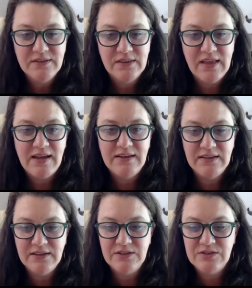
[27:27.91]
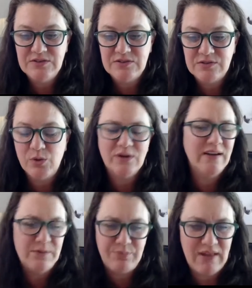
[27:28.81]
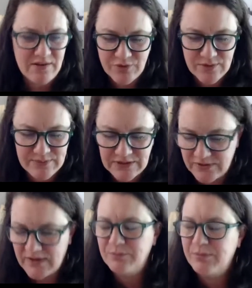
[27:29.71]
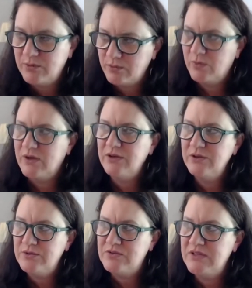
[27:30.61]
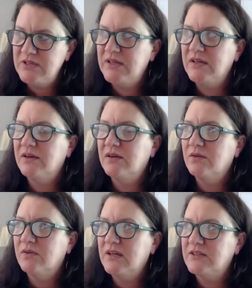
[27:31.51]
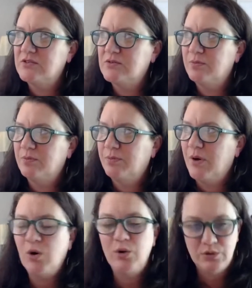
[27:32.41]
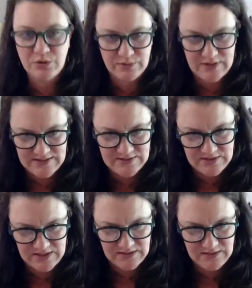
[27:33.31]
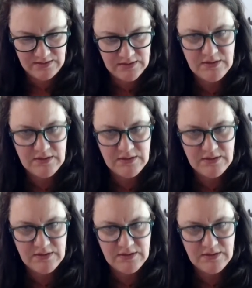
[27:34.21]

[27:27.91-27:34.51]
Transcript: that is, or any platform that you're on, but what are you seeing that's polarizing